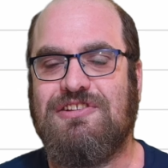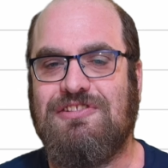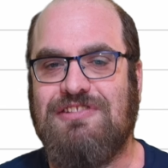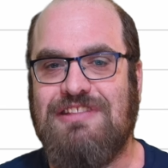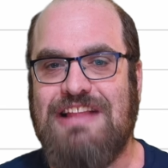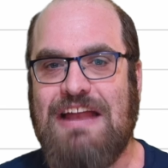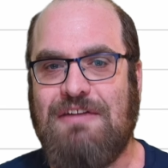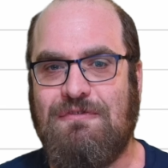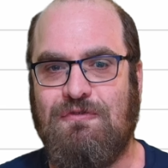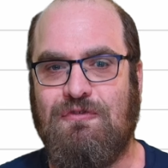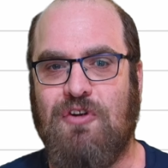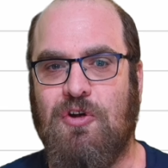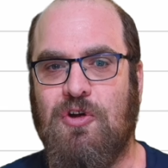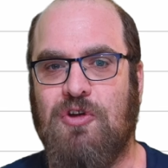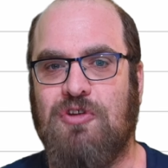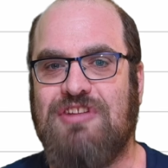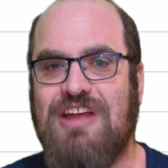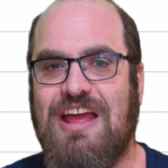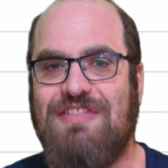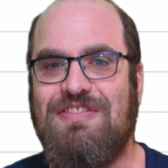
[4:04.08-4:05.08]
let
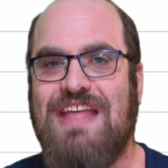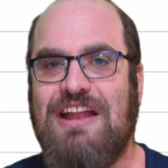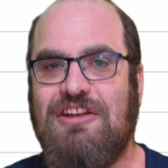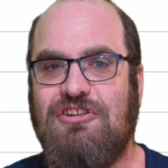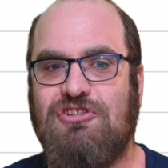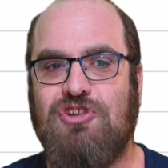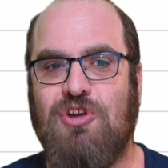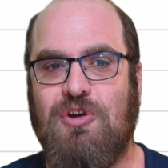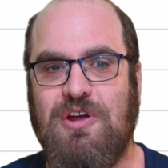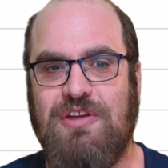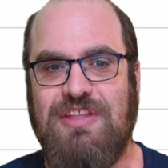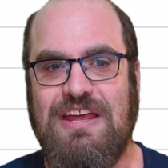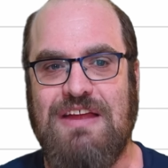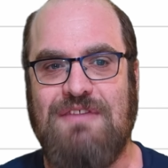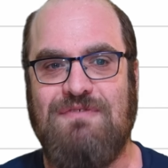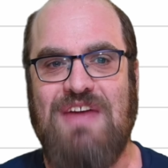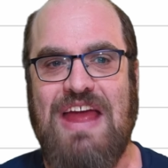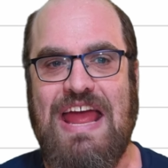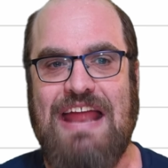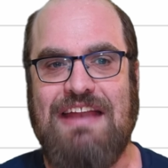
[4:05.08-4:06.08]
first and then show you the
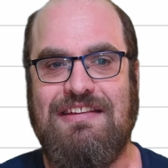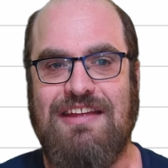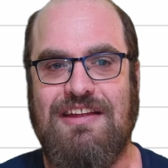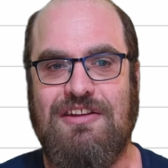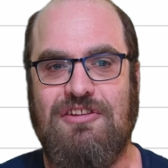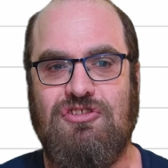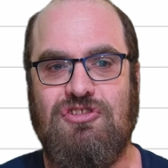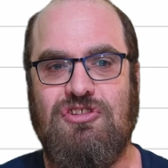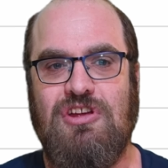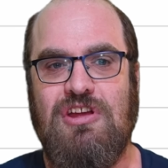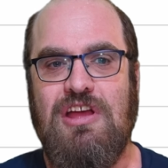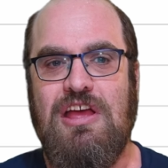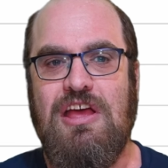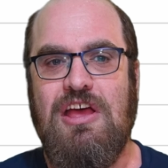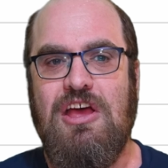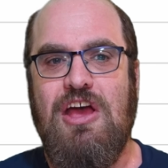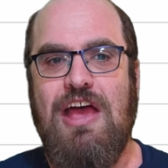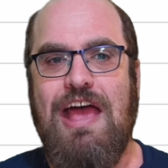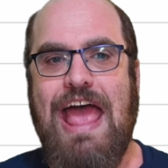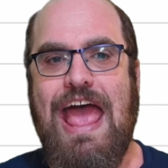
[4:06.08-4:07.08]
advantage.
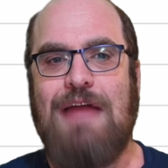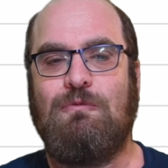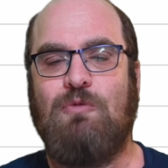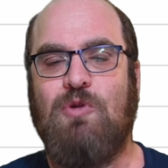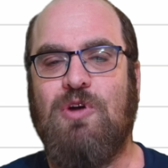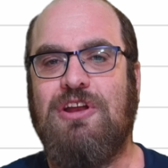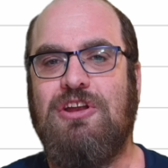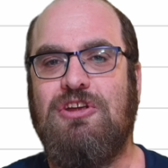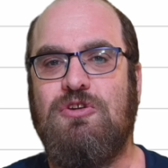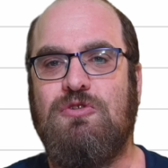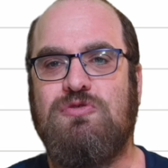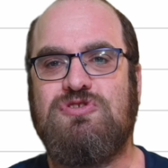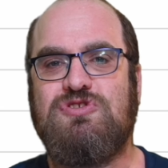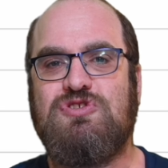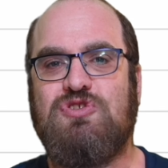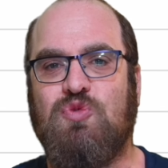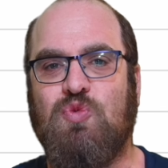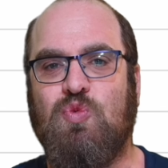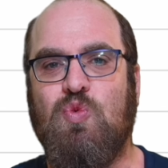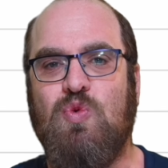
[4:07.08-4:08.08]
And we're going to use
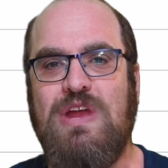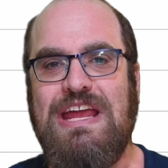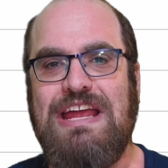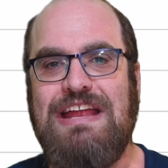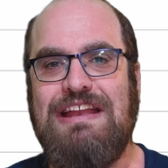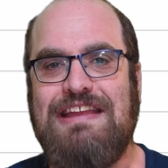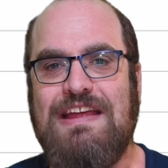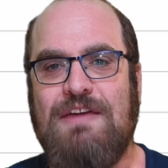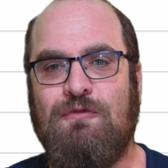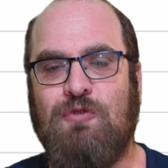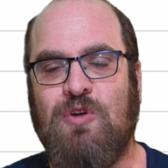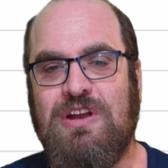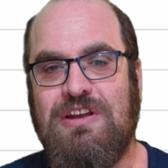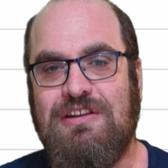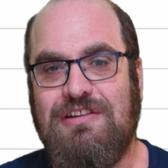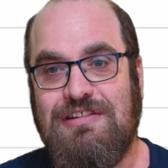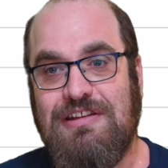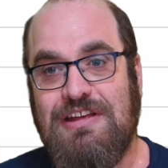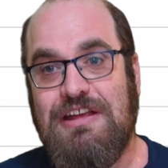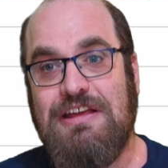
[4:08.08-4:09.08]
3
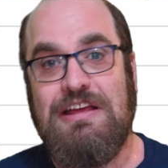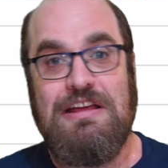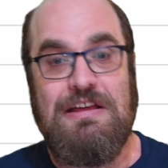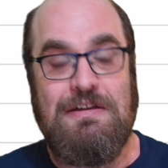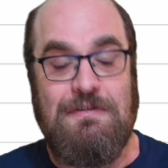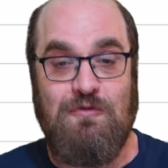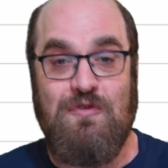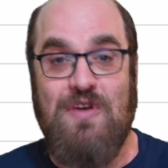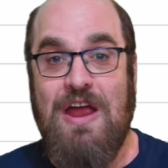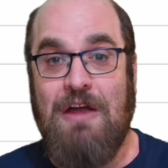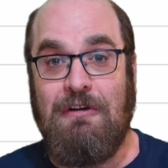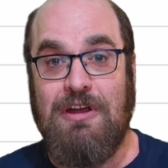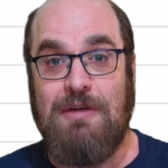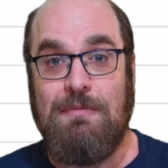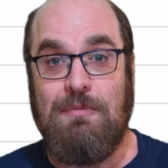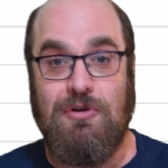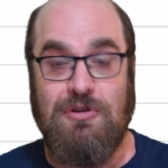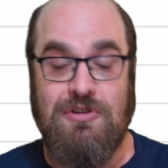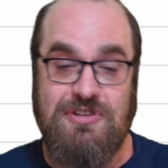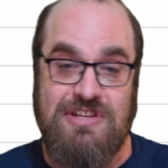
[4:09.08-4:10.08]
different
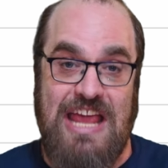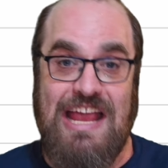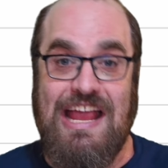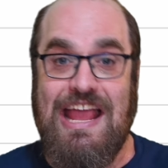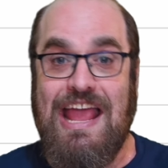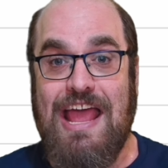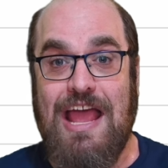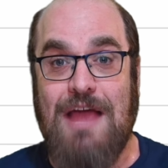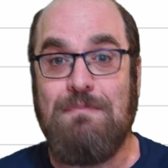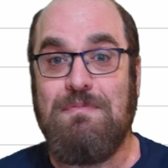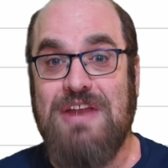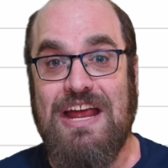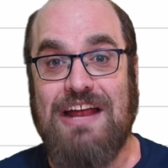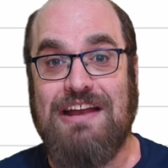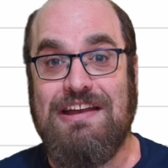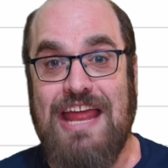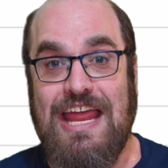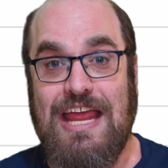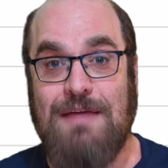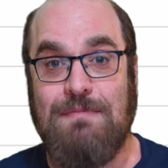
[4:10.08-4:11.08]
variables, aka
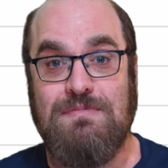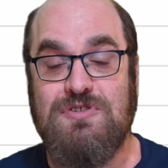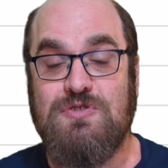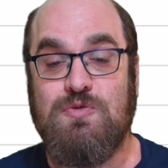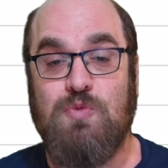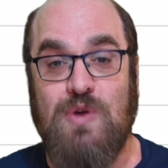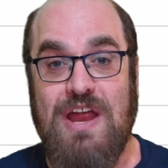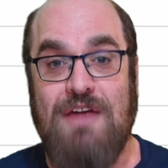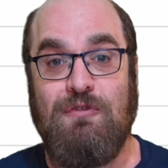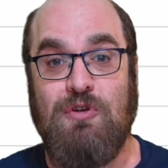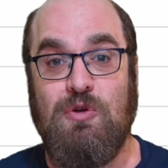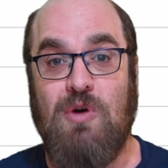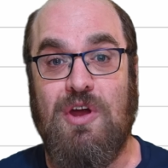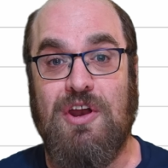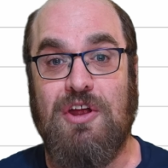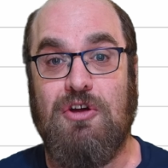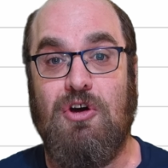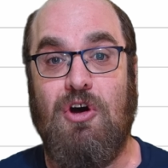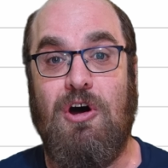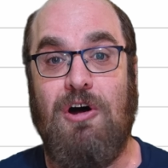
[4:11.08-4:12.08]
nicknames, whatever you want
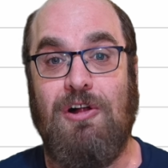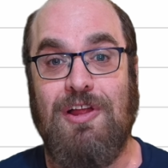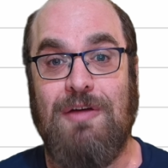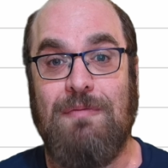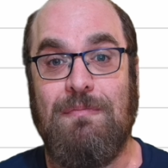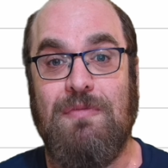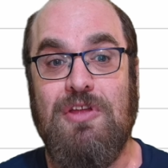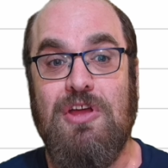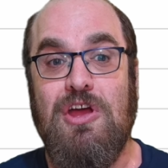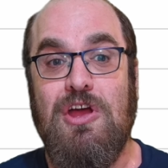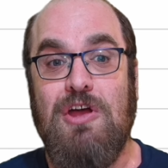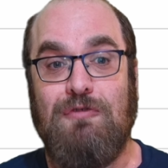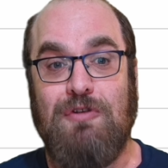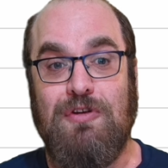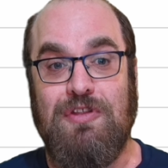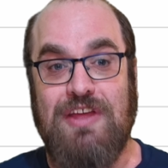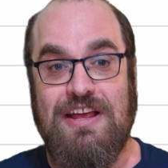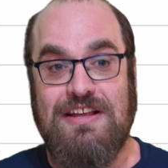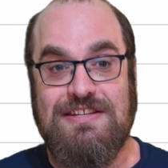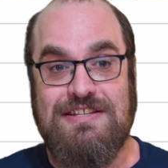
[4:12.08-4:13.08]
to call them, for
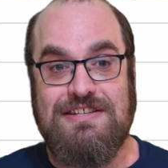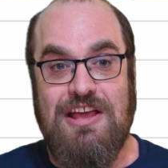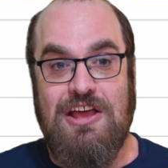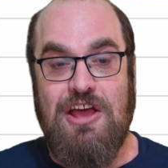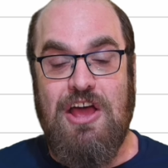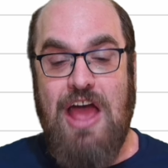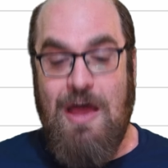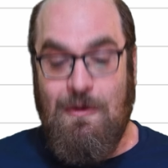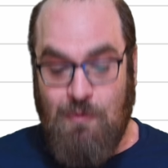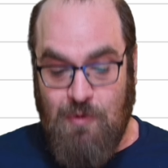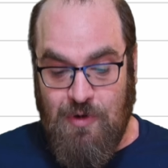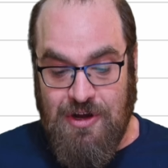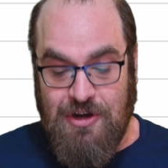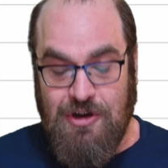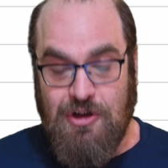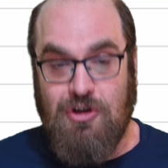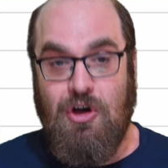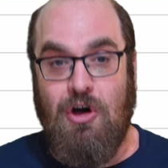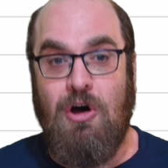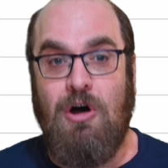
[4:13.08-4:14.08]
this. And we're going
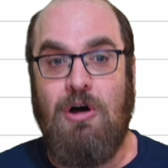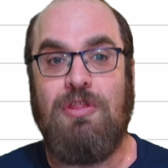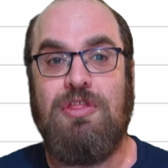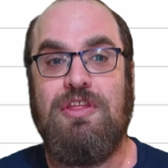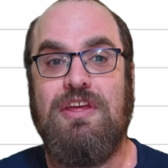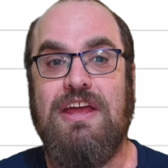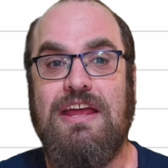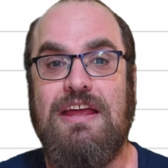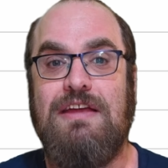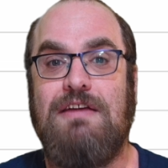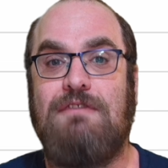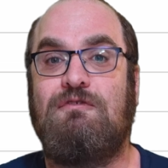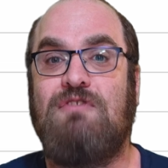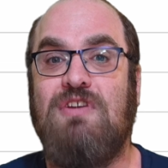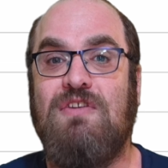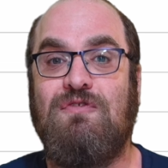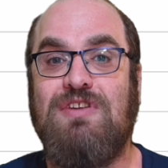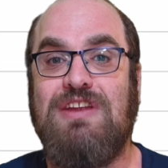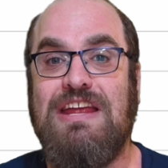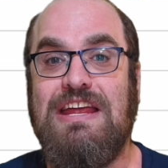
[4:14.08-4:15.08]
to call the
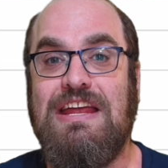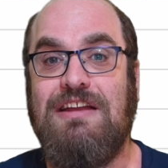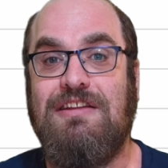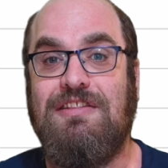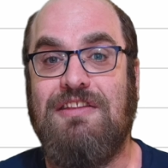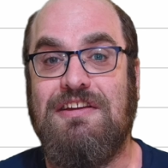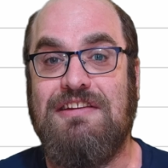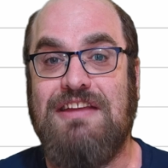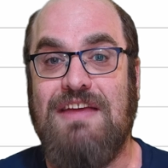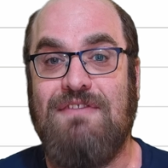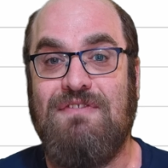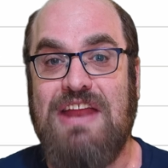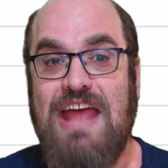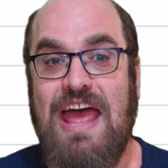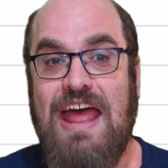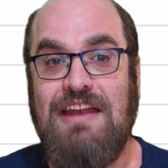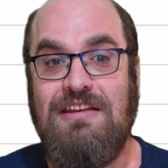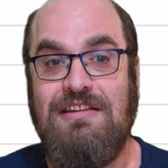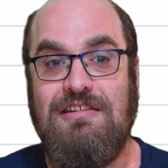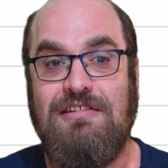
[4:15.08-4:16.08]
15 the
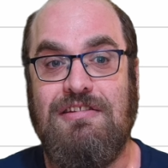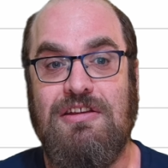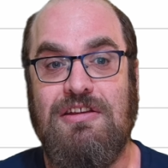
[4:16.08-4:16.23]
dividend,